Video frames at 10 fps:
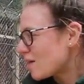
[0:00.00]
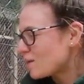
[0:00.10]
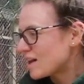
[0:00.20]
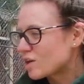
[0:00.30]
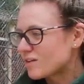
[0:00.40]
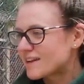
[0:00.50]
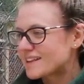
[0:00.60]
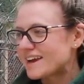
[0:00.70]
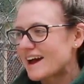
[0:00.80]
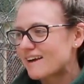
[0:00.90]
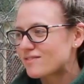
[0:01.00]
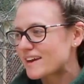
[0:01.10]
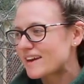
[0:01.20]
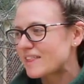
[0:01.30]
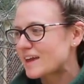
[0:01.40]
we currently have
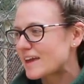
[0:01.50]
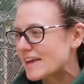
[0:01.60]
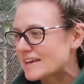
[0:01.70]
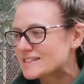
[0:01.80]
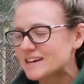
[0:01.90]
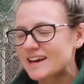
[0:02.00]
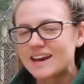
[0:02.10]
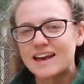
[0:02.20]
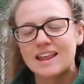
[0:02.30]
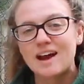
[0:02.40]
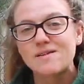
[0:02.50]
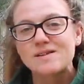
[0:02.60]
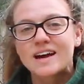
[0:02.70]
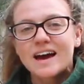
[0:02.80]
here, and they're here saying hello.